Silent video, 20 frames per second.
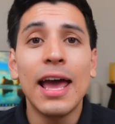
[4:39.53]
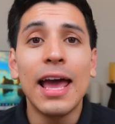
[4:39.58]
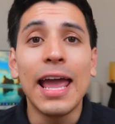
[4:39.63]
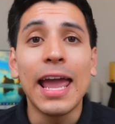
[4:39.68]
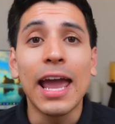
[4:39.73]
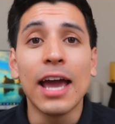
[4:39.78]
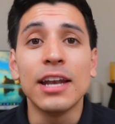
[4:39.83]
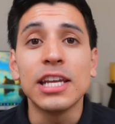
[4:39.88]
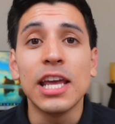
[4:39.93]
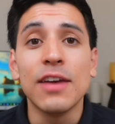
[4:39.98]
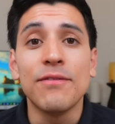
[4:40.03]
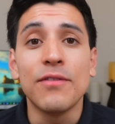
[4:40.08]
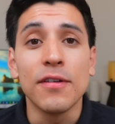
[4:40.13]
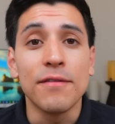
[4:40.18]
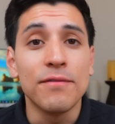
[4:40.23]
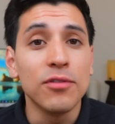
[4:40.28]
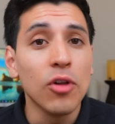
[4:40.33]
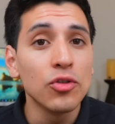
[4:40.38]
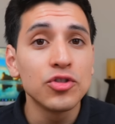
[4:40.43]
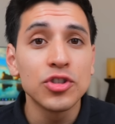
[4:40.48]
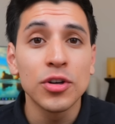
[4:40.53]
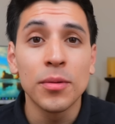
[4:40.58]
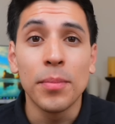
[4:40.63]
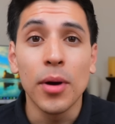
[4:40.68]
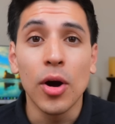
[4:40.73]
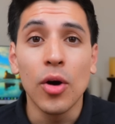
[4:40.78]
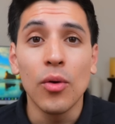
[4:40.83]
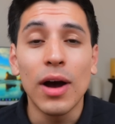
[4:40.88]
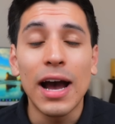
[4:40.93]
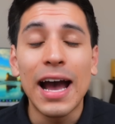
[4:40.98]
And if it floats your
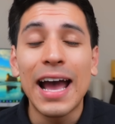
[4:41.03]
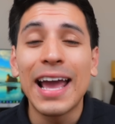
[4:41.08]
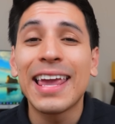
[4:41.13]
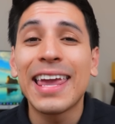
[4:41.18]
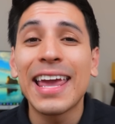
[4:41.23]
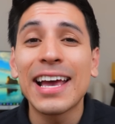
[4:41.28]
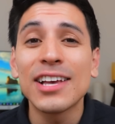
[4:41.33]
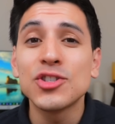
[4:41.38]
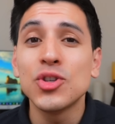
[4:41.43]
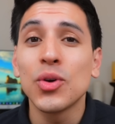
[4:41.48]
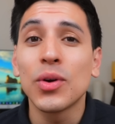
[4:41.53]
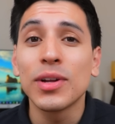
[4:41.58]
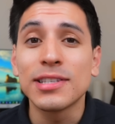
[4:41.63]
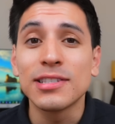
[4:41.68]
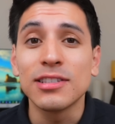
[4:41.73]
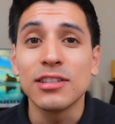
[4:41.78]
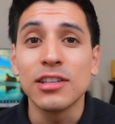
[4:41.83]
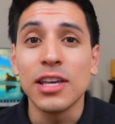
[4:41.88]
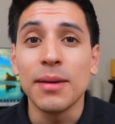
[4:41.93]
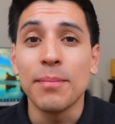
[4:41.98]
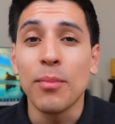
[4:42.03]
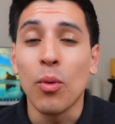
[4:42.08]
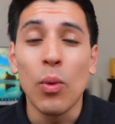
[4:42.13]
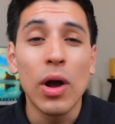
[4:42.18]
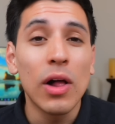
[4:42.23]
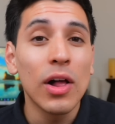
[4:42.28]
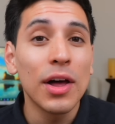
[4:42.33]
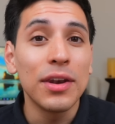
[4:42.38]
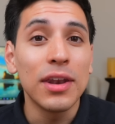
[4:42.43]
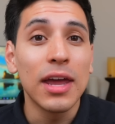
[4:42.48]
boat, I guess you could sleep
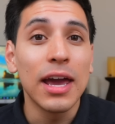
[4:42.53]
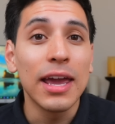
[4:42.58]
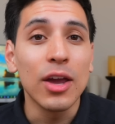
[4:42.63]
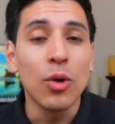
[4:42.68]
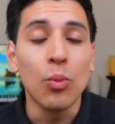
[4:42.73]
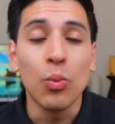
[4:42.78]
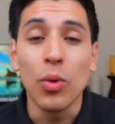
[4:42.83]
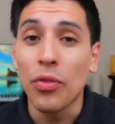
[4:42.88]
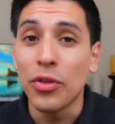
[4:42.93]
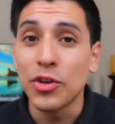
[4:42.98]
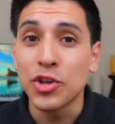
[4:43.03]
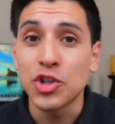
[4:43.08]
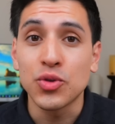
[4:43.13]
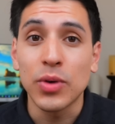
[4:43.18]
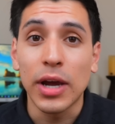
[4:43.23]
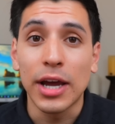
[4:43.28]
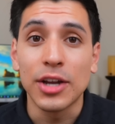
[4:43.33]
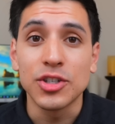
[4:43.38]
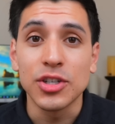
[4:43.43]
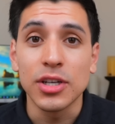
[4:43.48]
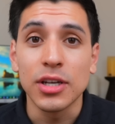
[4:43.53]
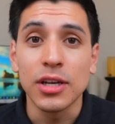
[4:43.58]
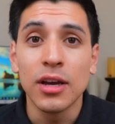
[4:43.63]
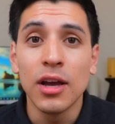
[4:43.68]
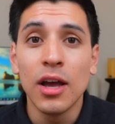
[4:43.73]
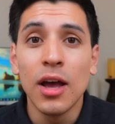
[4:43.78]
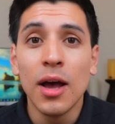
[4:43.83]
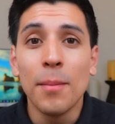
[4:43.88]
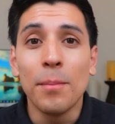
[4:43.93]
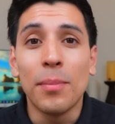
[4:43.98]
well at night with this strategy,
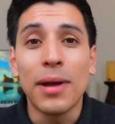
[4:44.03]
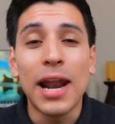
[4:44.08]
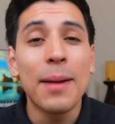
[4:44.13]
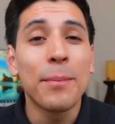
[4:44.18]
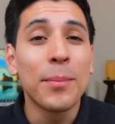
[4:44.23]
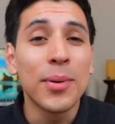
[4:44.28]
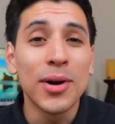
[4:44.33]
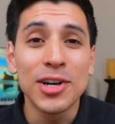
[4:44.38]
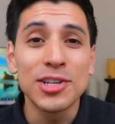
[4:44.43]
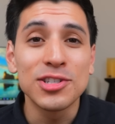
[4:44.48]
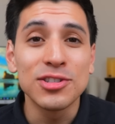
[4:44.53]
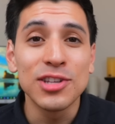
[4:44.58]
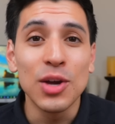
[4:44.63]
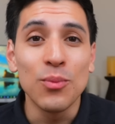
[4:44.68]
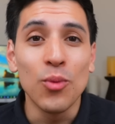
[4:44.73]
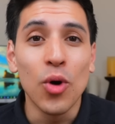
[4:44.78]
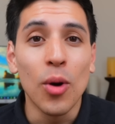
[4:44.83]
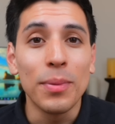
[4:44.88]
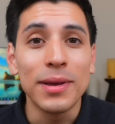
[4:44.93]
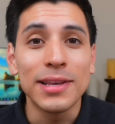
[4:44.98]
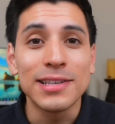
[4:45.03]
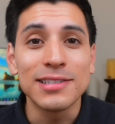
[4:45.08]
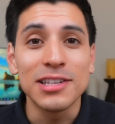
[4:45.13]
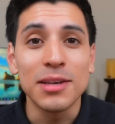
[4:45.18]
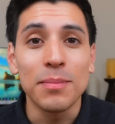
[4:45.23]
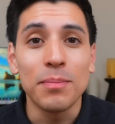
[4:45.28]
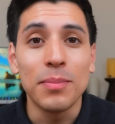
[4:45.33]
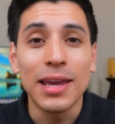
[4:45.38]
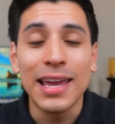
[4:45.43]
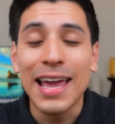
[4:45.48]
but I personally won't be
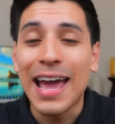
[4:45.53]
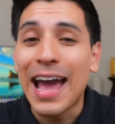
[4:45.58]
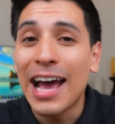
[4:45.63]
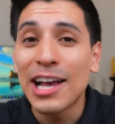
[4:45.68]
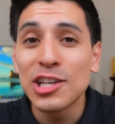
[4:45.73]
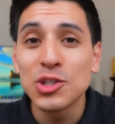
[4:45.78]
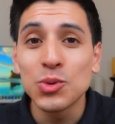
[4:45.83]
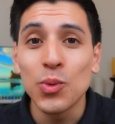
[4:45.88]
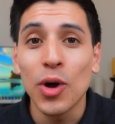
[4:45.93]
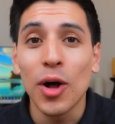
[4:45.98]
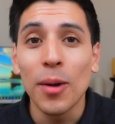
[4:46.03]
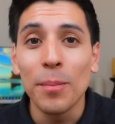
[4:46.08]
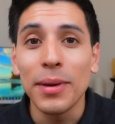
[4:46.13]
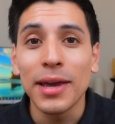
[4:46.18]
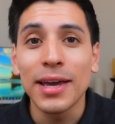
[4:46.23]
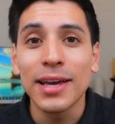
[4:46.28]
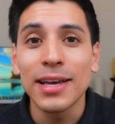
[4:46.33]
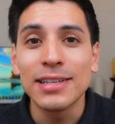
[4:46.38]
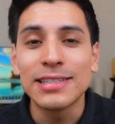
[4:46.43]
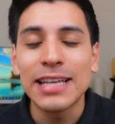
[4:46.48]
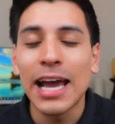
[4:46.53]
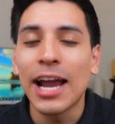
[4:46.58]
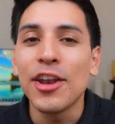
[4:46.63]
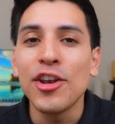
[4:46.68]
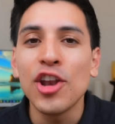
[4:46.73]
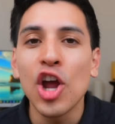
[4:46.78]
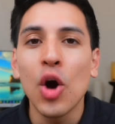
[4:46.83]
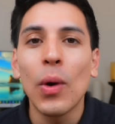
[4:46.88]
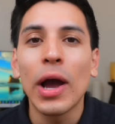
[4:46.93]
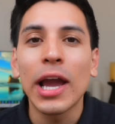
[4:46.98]
sleeping as well because I
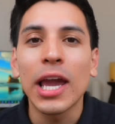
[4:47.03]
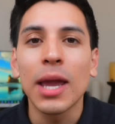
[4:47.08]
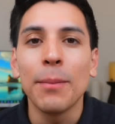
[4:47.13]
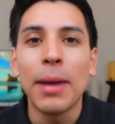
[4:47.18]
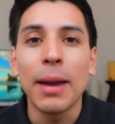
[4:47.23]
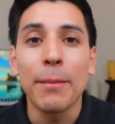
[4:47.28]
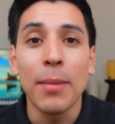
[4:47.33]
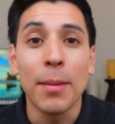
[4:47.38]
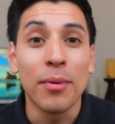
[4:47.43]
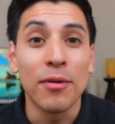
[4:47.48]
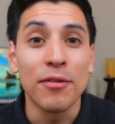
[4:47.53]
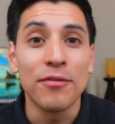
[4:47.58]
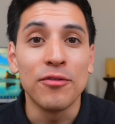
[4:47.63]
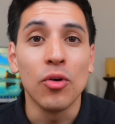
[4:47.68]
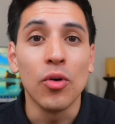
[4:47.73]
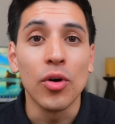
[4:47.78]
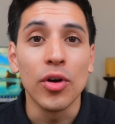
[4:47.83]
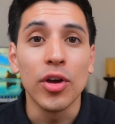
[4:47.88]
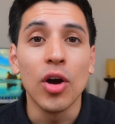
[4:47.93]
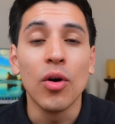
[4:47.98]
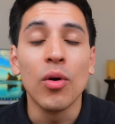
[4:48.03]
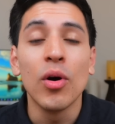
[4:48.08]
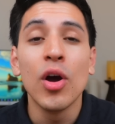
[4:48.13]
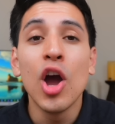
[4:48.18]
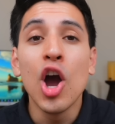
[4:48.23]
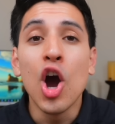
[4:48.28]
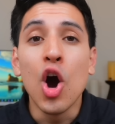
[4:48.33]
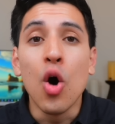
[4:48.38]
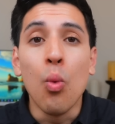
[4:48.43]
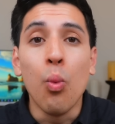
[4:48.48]
know I can make my portfolio
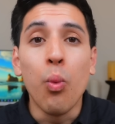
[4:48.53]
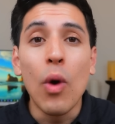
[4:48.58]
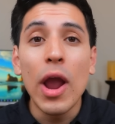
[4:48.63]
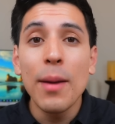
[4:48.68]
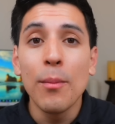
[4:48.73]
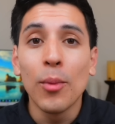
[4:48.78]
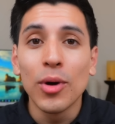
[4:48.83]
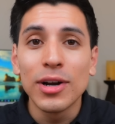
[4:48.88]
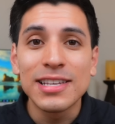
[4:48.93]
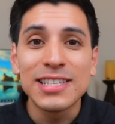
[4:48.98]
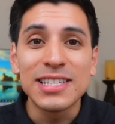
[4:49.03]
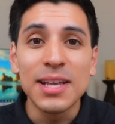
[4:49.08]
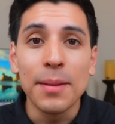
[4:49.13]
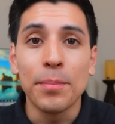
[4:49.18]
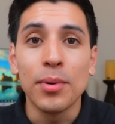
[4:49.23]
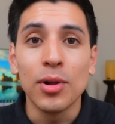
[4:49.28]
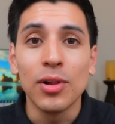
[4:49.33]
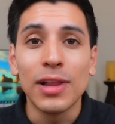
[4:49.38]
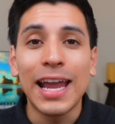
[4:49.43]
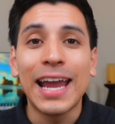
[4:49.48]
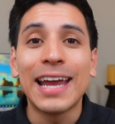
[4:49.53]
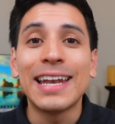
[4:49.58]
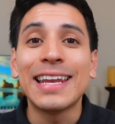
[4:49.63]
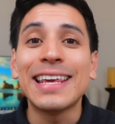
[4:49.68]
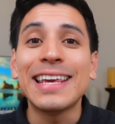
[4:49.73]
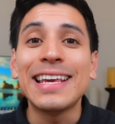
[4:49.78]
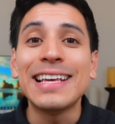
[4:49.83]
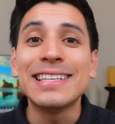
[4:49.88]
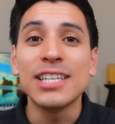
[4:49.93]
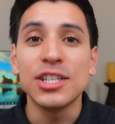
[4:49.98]
way more simple and
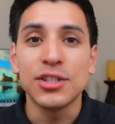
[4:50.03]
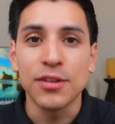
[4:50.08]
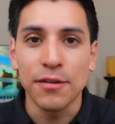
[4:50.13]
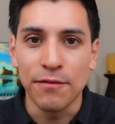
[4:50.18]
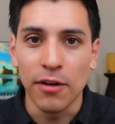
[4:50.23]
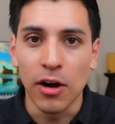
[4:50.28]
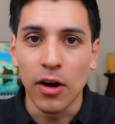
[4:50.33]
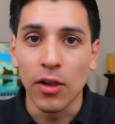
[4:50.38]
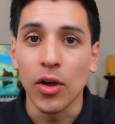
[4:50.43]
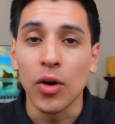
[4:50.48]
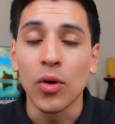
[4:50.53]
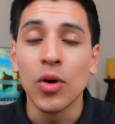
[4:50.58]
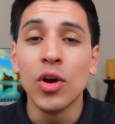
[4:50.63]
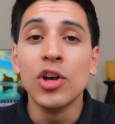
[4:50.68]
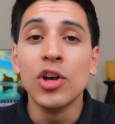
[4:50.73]
easy to follow.